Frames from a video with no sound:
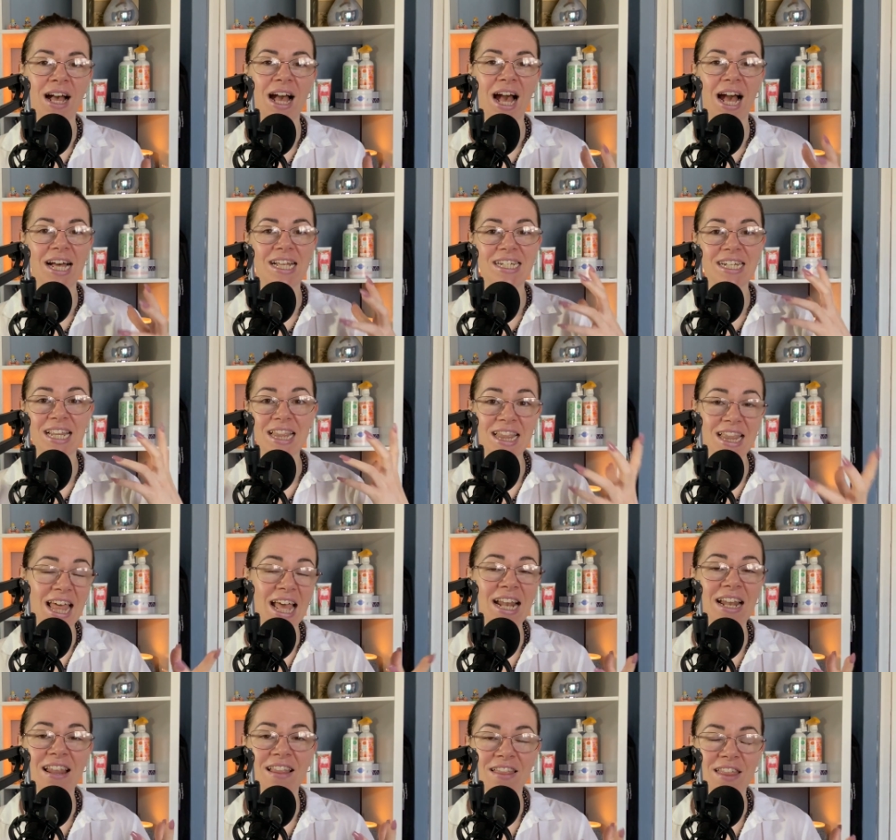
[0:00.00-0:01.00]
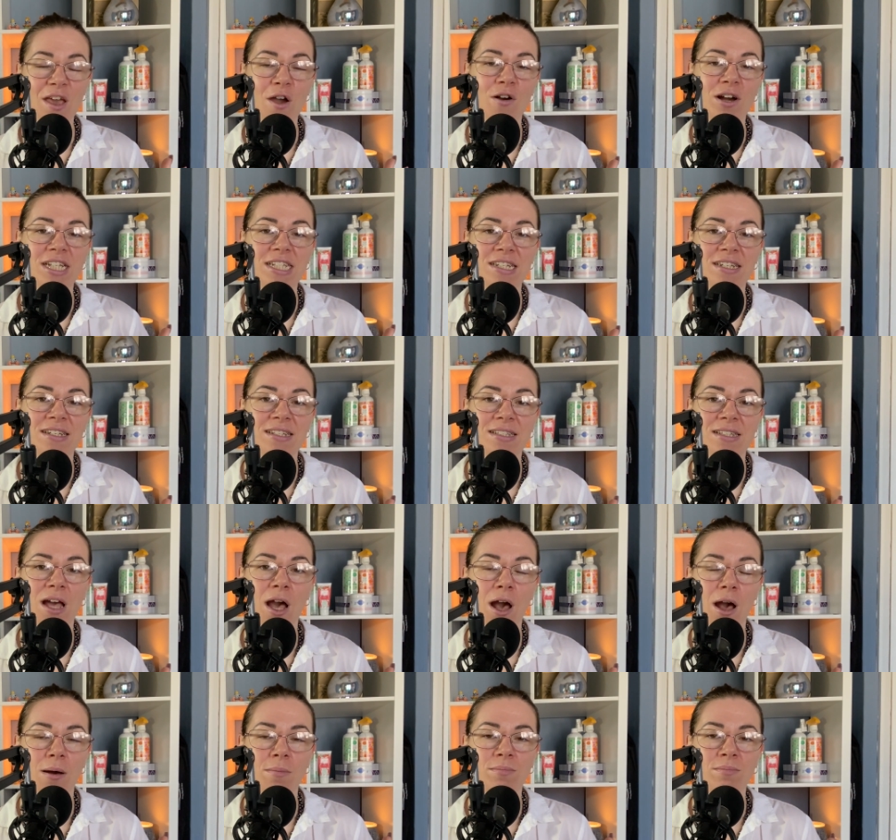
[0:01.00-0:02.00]
and then the ideas
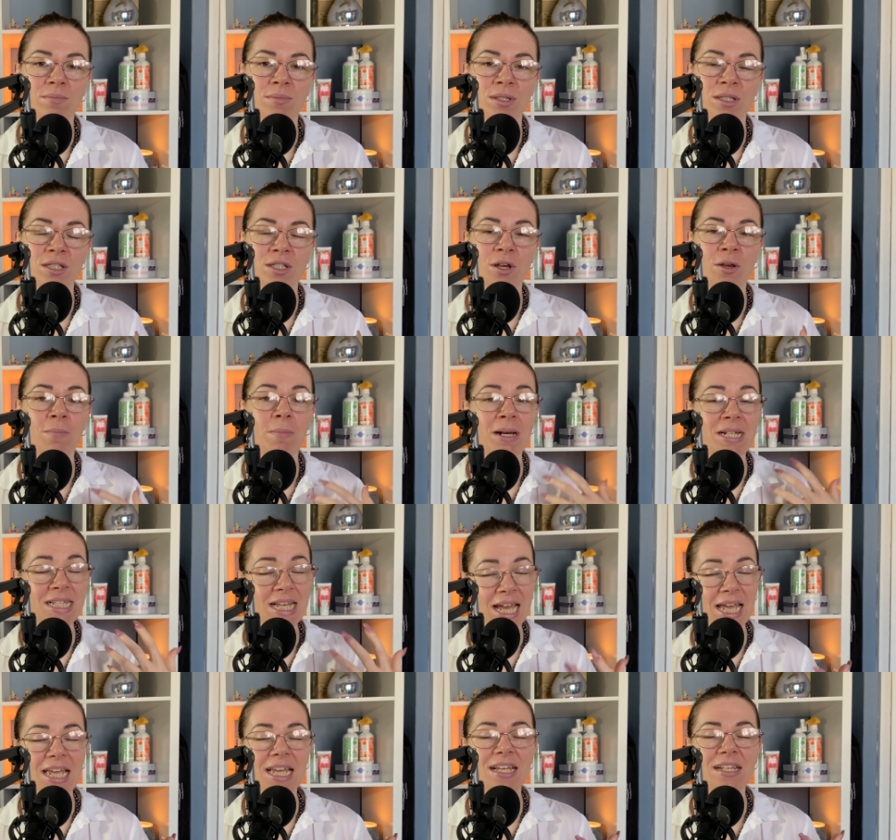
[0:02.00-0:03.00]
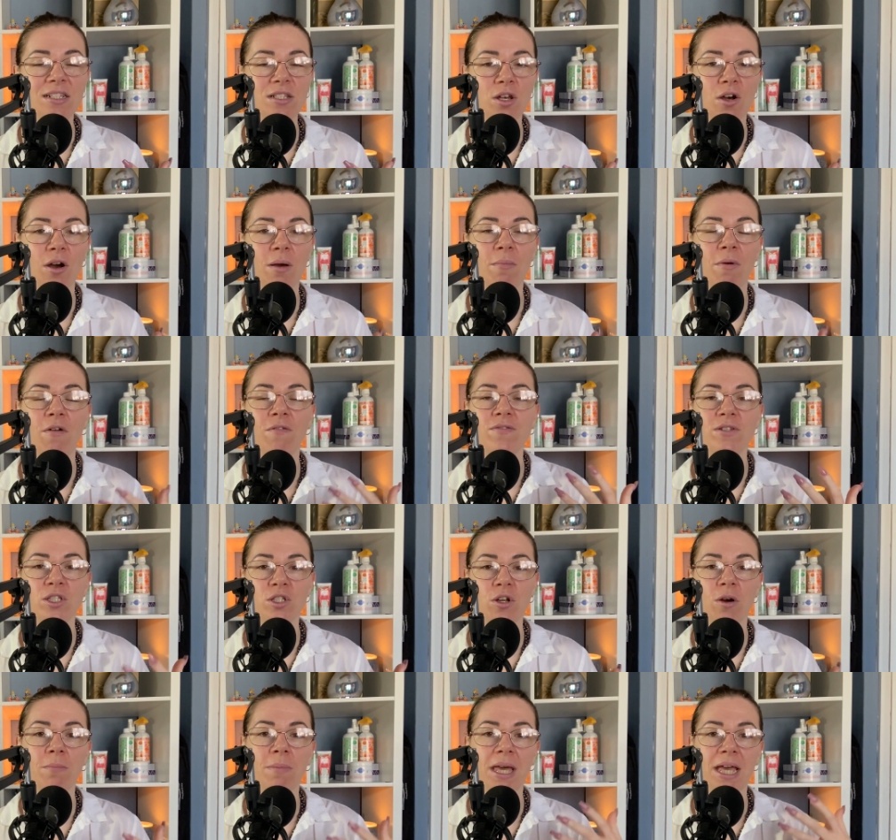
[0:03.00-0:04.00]
come. So by taking time off,
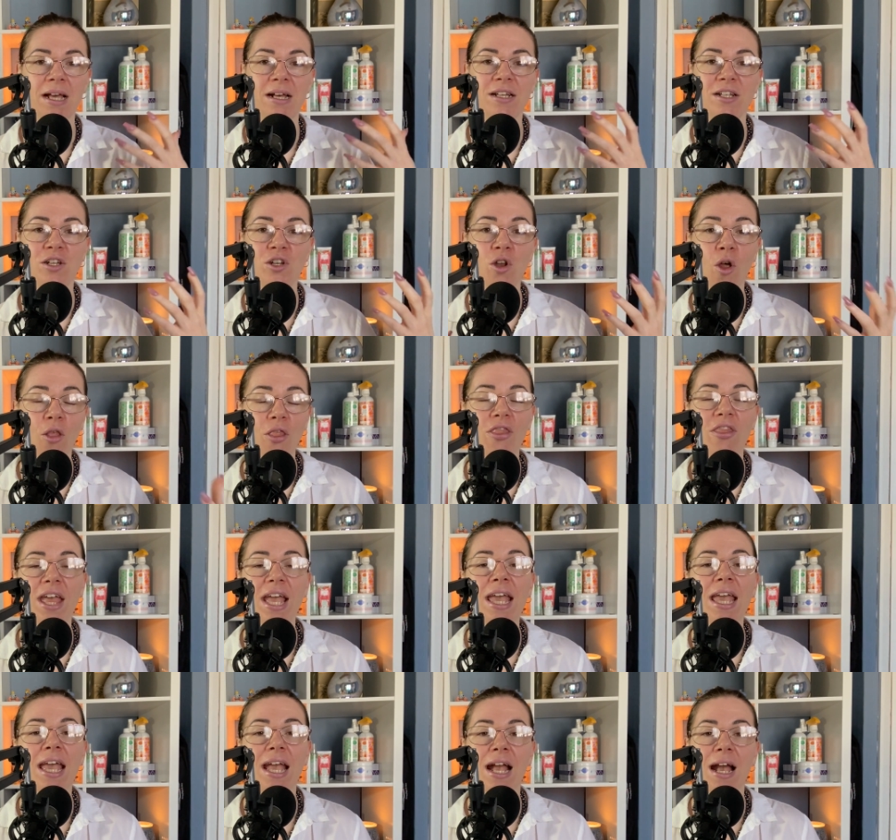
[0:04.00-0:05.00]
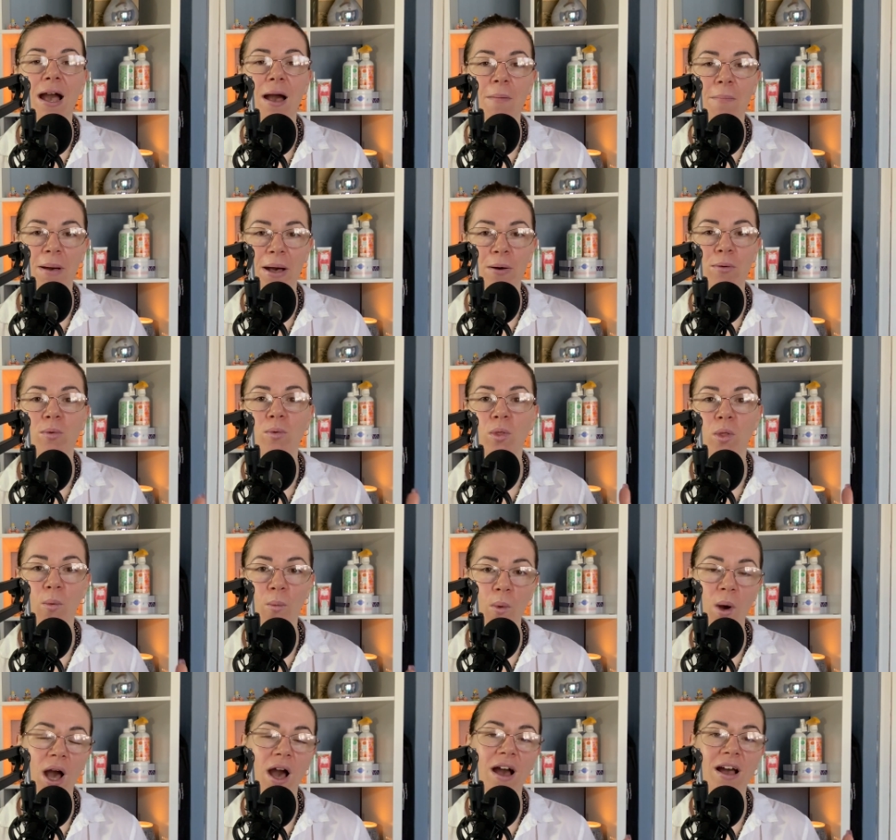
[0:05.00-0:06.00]
stopping and not thinking about the
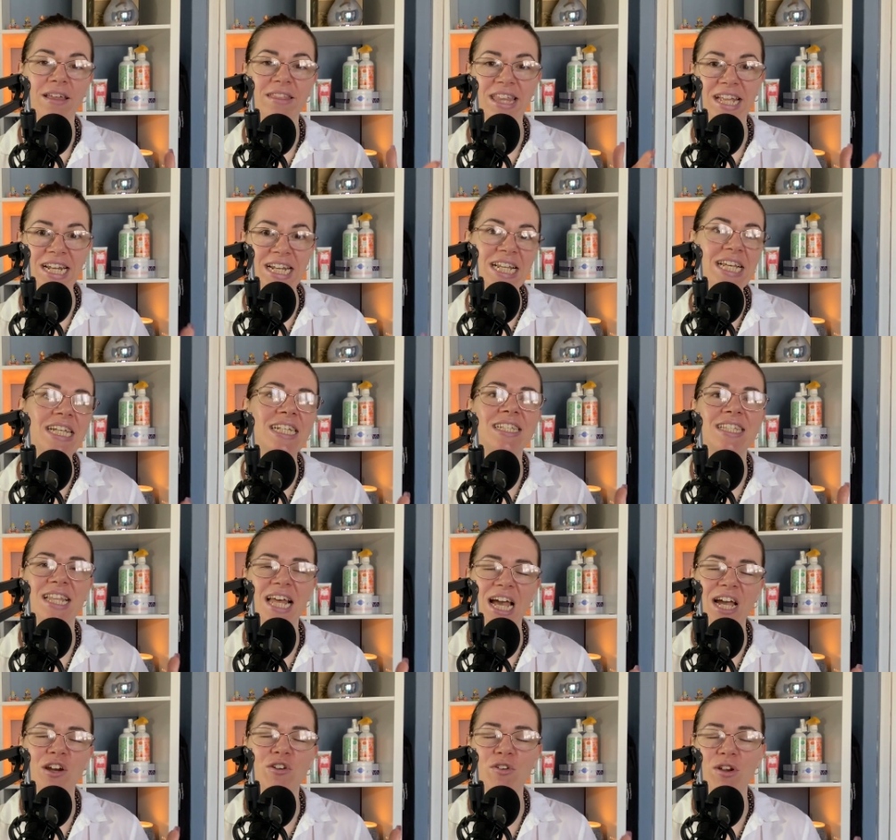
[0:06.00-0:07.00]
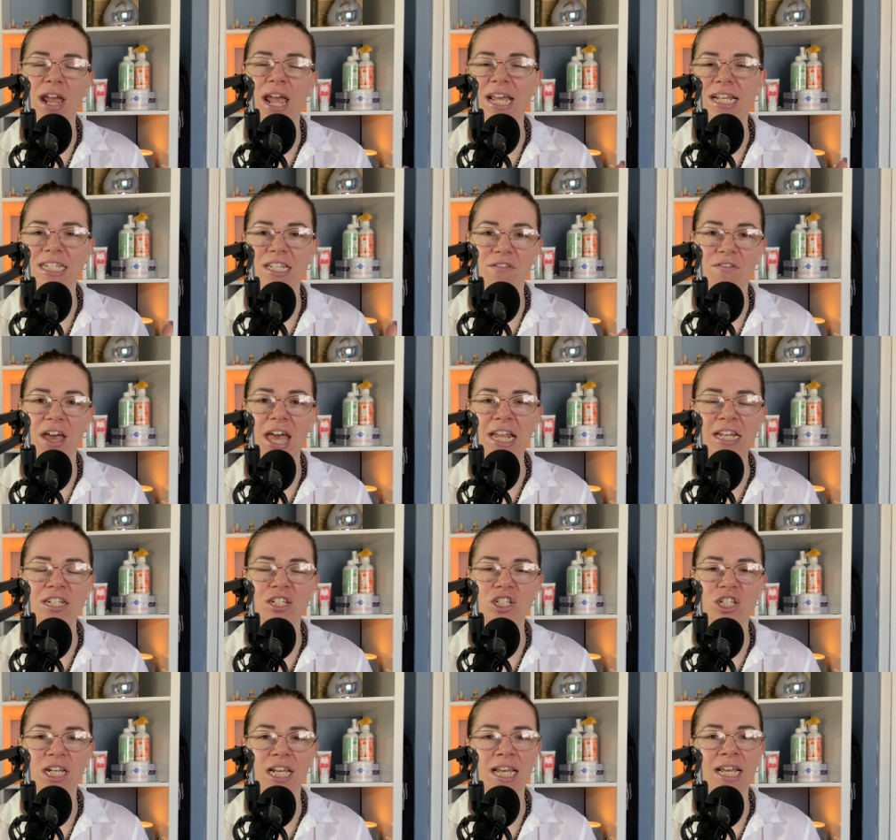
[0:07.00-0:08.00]
work that needs that creative
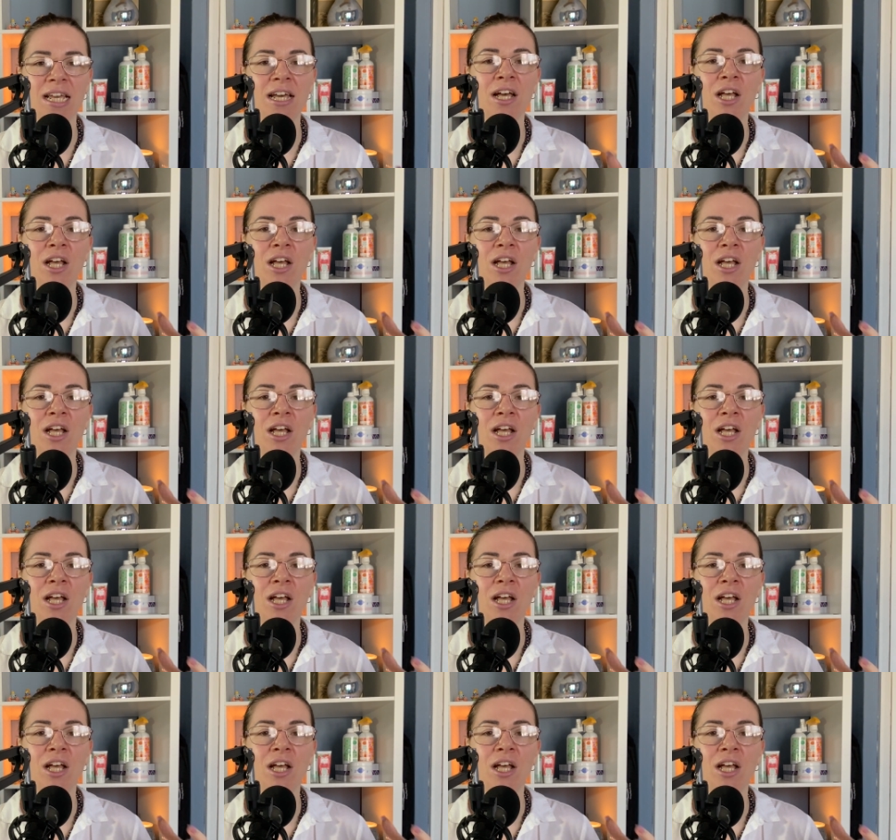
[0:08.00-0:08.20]
energy,